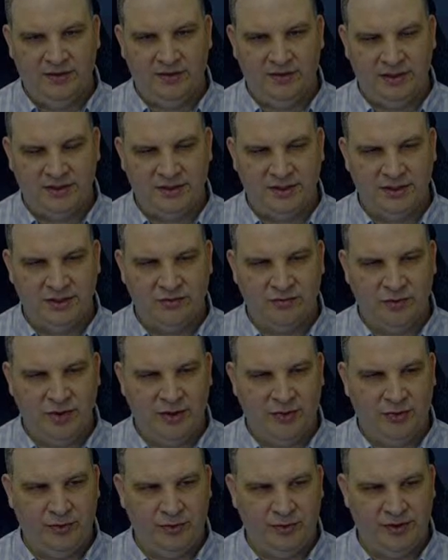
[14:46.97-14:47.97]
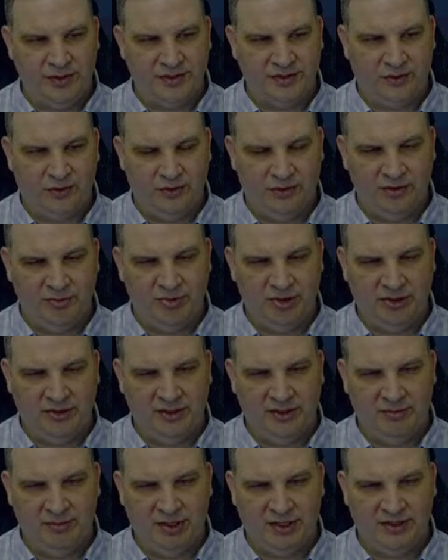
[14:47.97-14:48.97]
let's just read through this whole
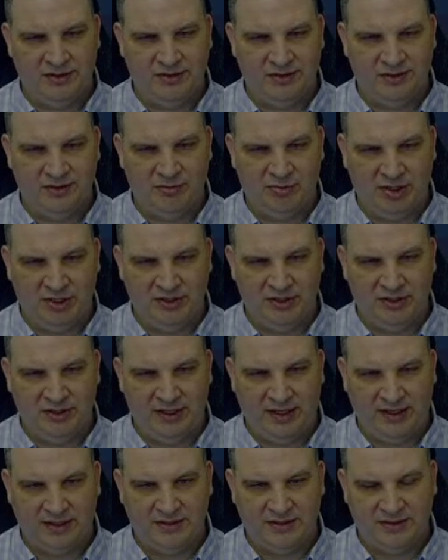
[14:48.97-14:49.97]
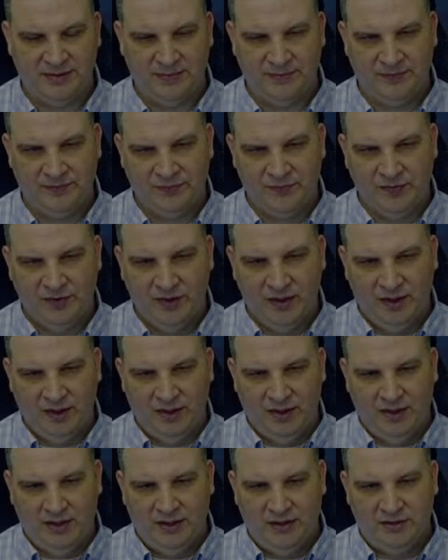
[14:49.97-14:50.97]
ability because there's a bunch of text.
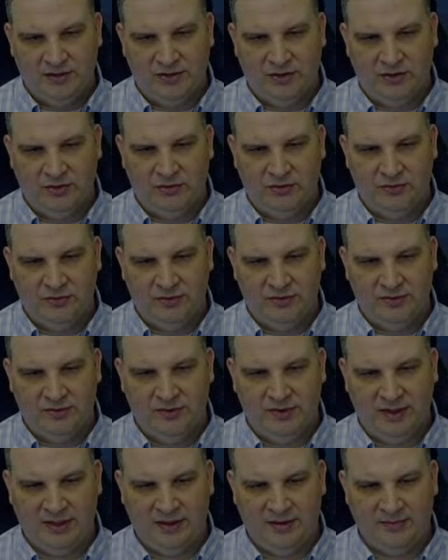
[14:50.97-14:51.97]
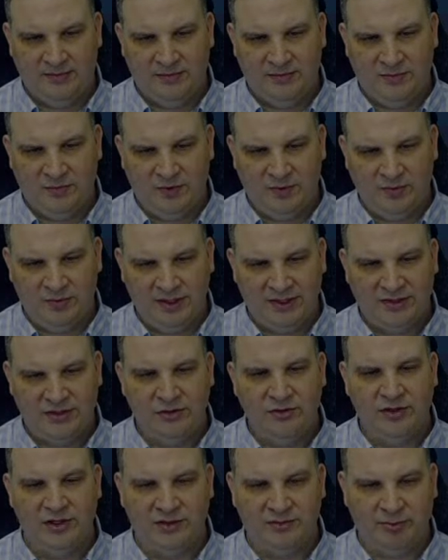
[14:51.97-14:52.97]
So uh, let's
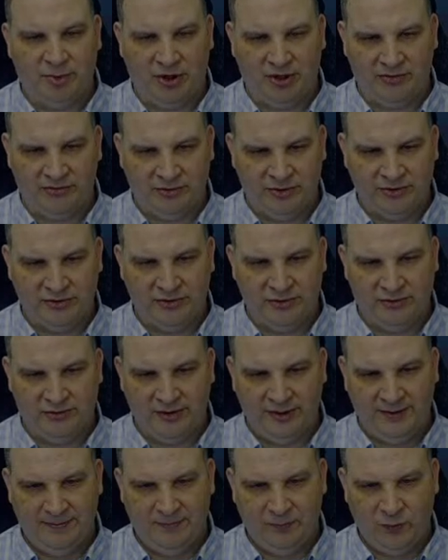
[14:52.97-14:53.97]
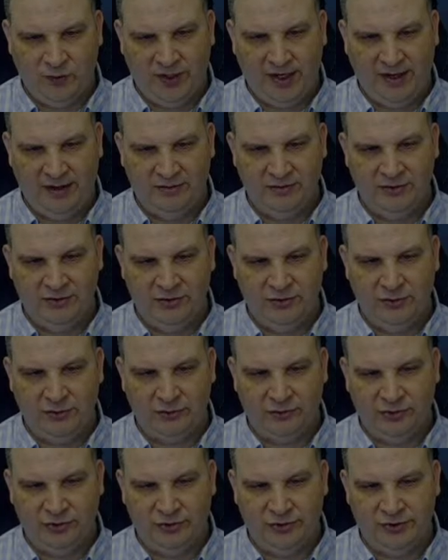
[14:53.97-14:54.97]
do this part first, though, right? When Houndstooth
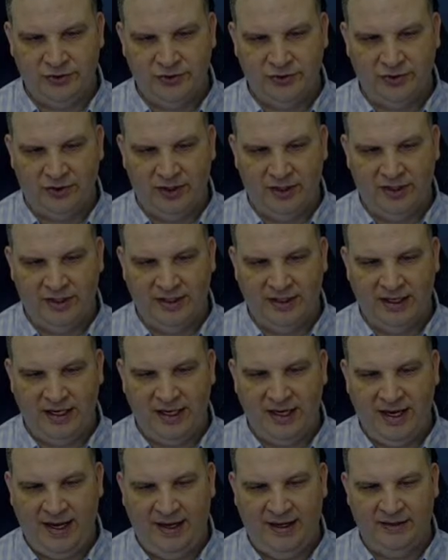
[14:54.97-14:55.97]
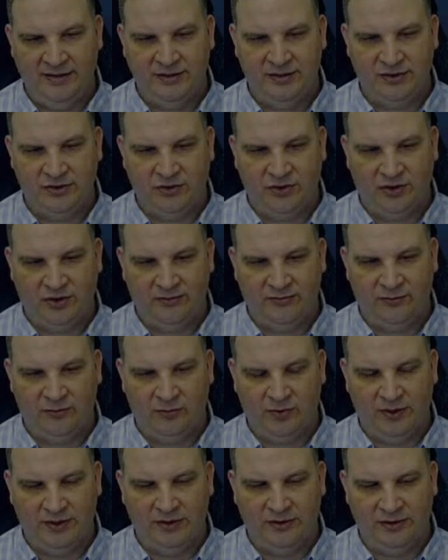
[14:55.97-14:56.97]
loses taunt, it gains taunt for
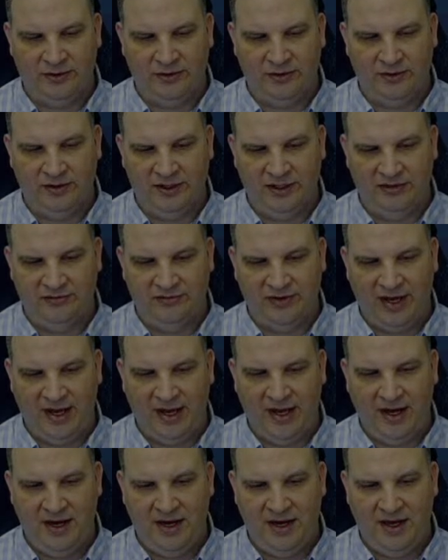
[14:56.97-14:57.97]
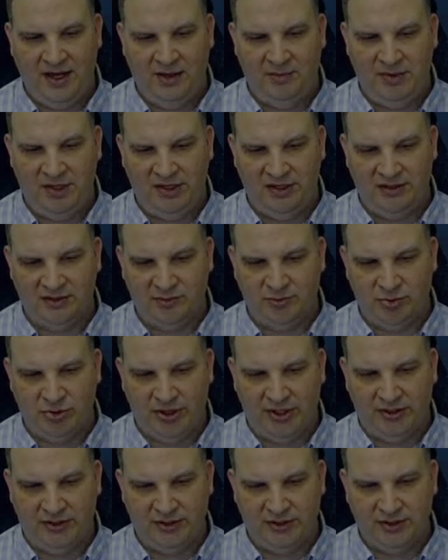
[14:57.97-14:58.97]
one turn if an enemy is
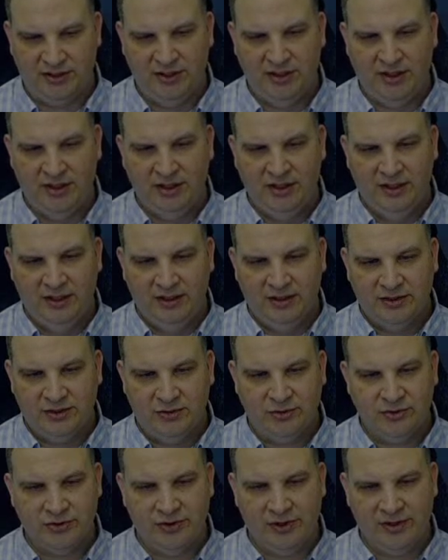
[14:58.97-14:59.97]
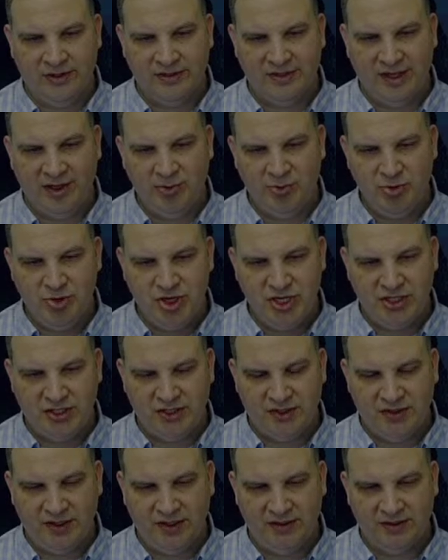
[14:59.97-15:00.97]
breached. So as long as that
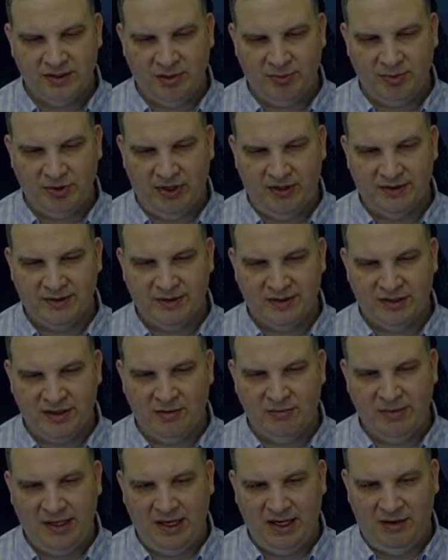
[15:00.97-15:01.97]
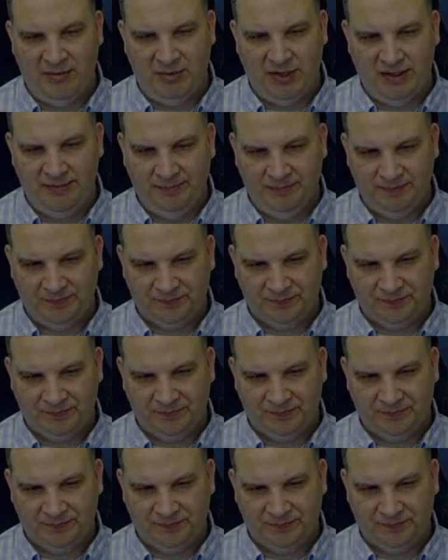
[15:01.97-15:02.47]
breach stays up on some enemy,